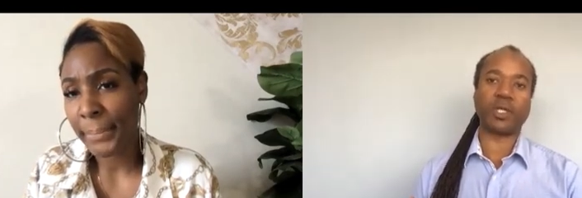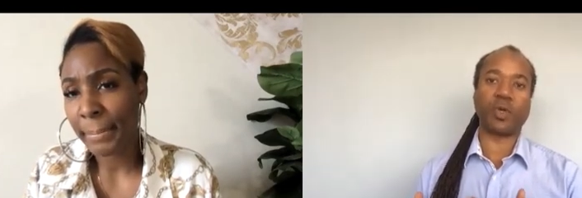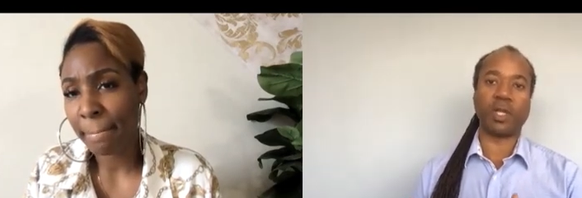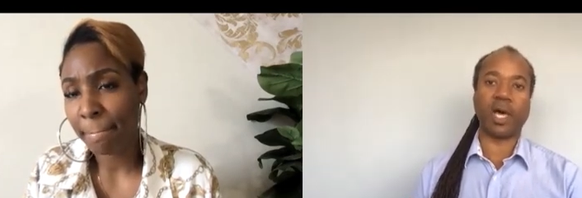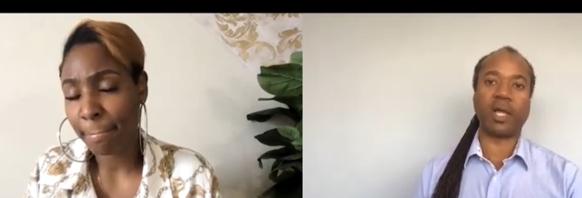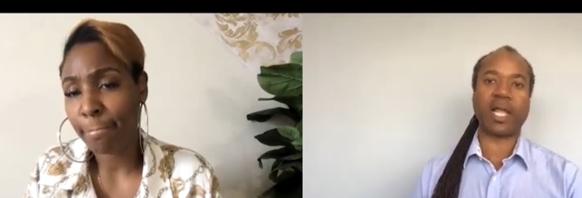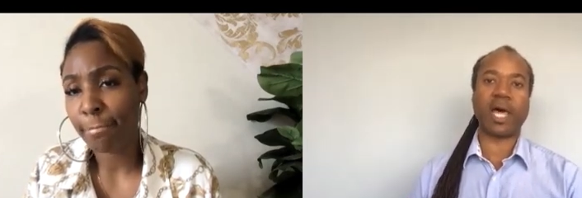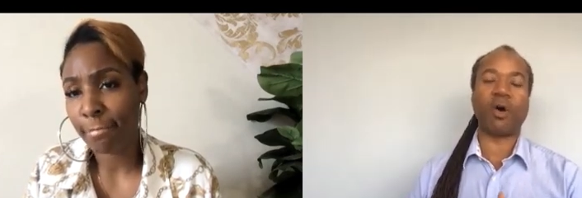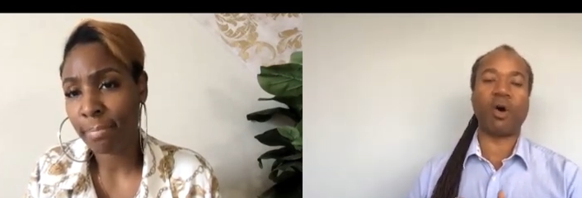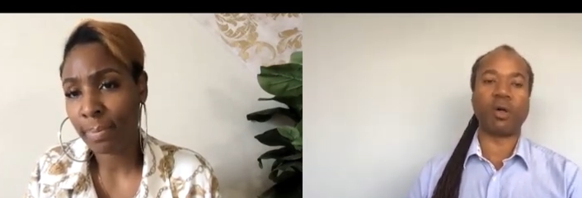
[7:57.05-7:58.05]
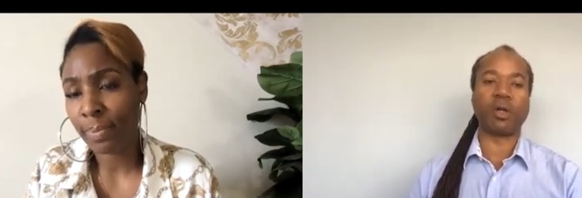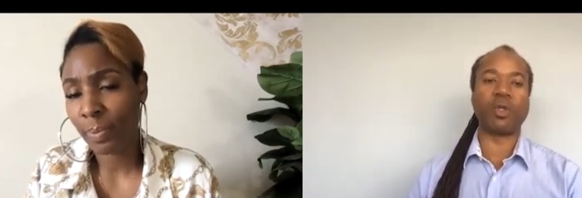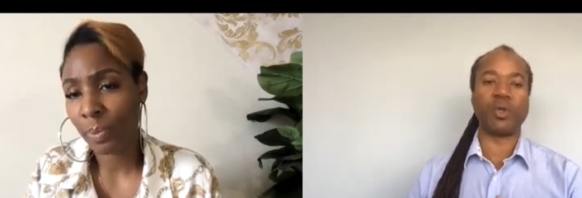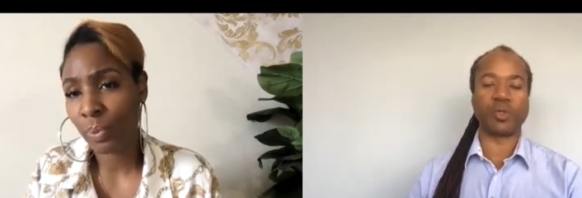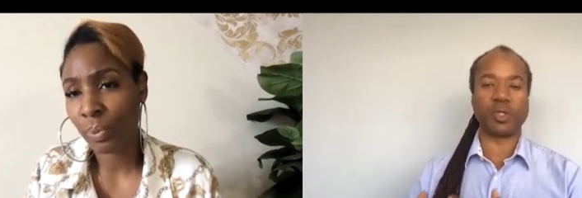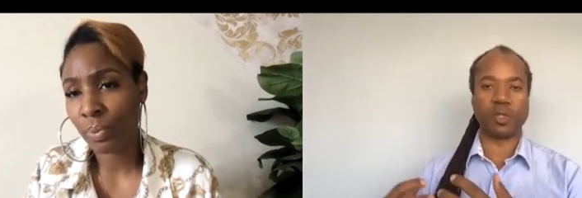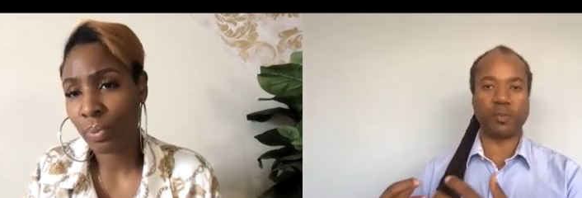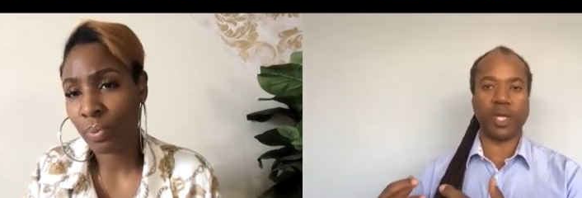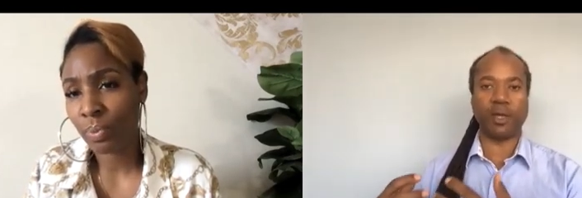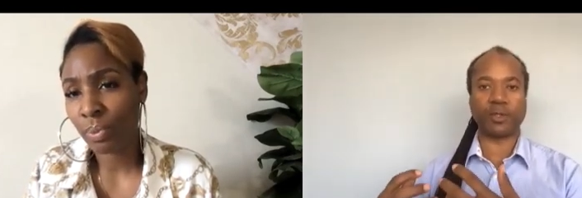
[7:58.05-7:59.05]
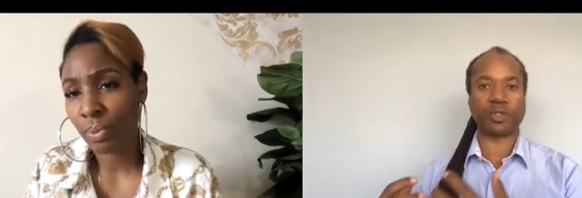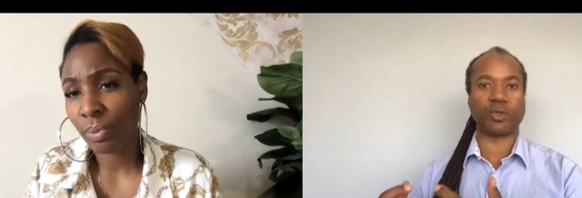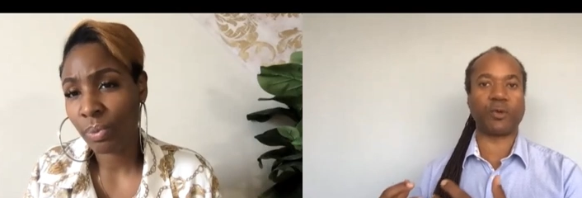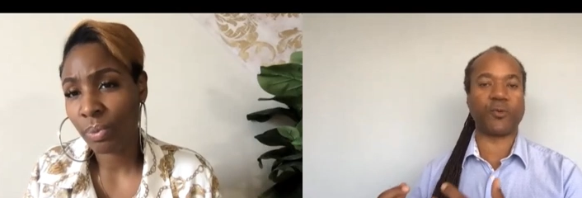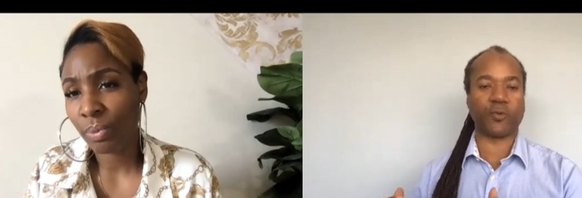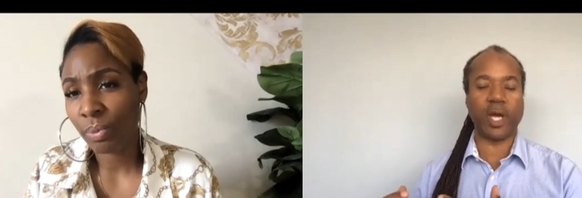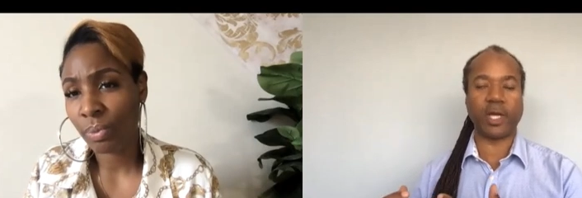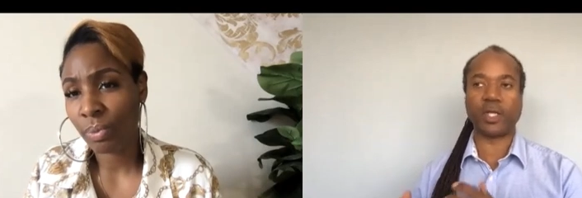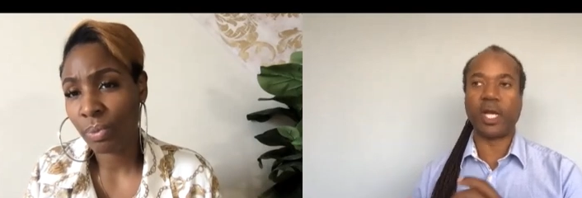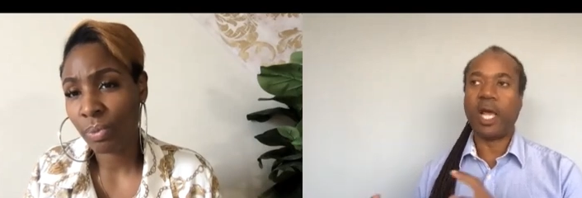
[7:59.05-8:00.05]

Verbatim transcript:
Speaker 1: So you allow all of the nutrients to be sort of fresh.